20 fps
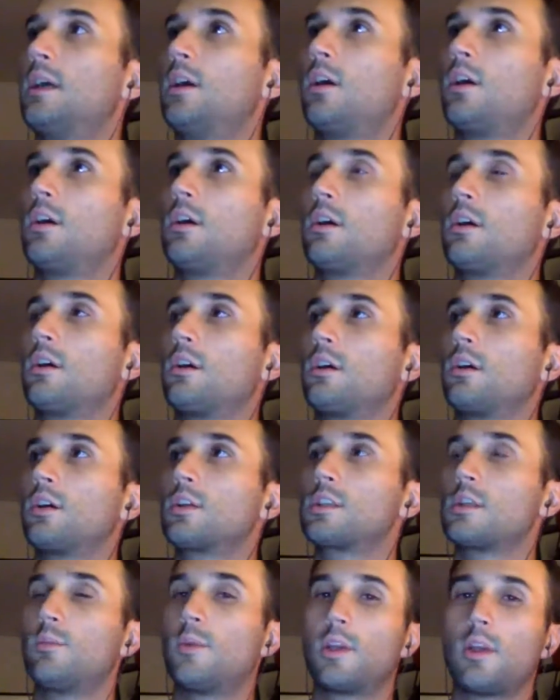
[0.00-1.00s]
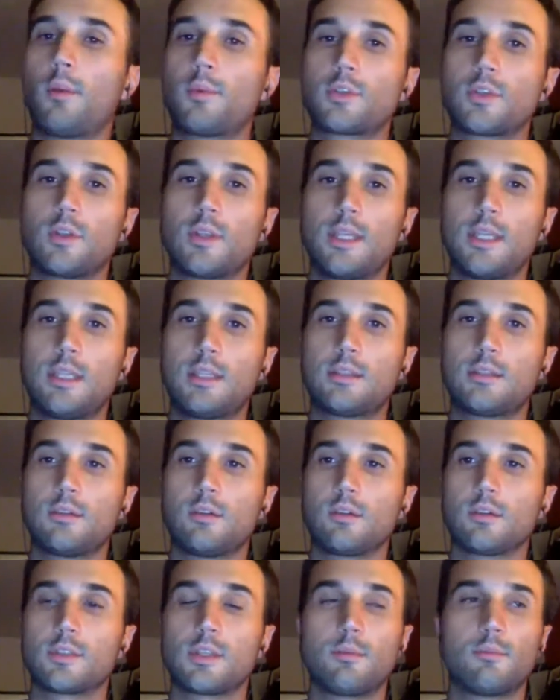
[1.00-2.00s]
are somewhat obsolete,
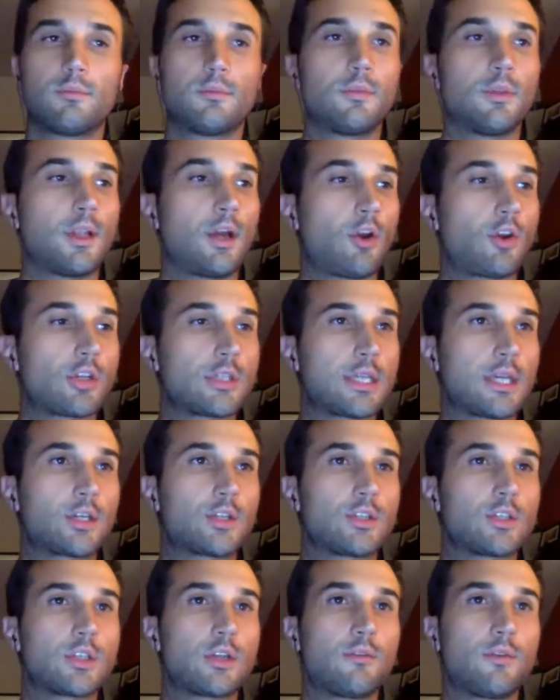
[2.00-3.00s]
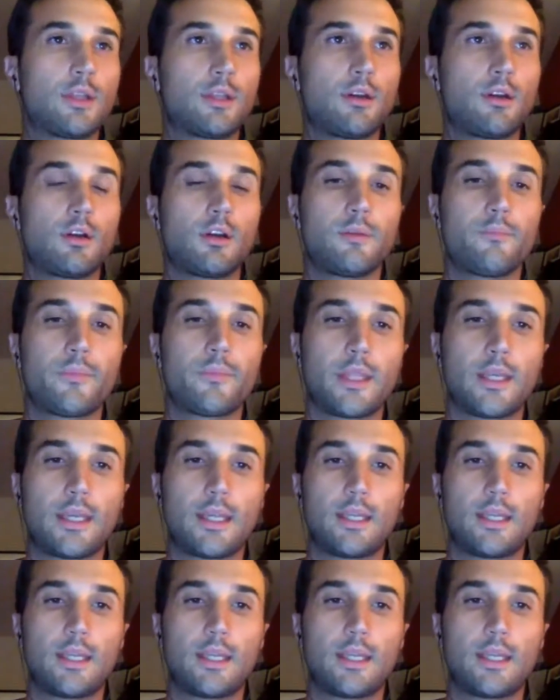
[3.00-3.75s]
or some large sections of it are,